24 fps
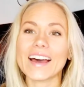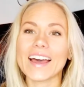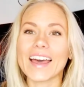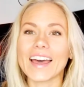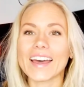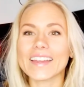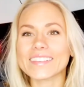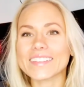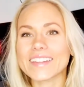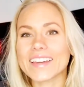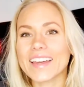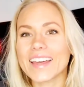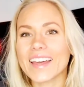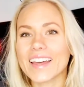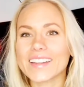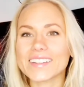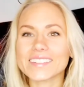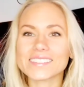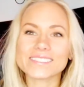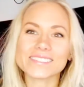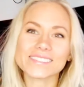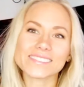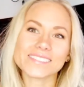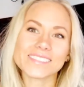And
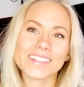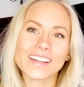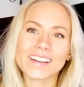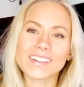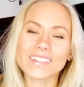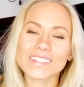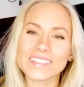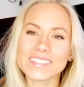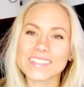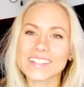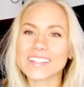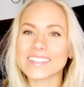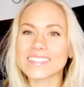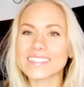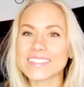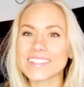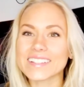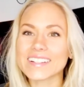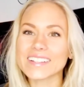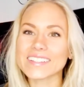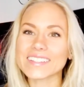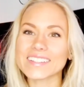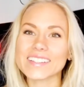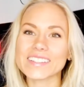then I was like
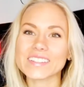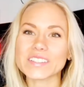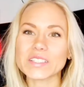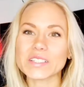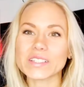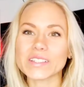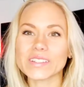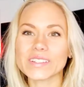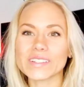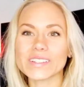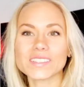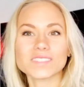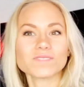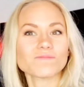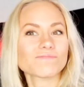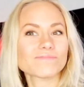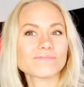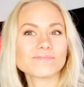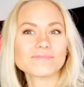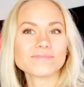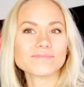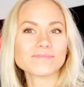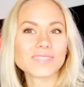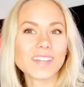starting to
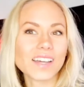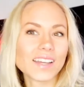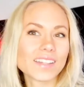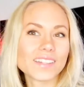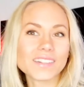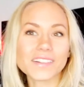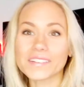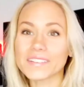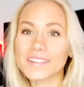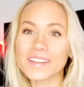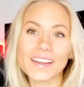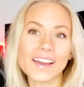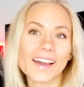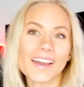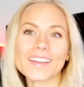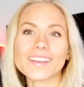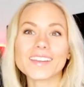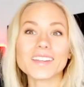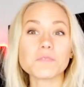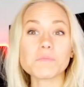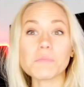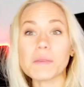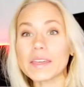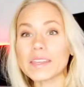like, okay, I
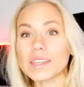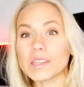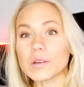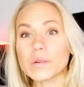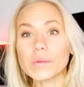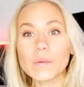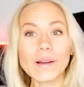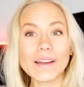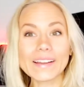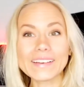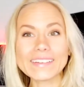can make you one.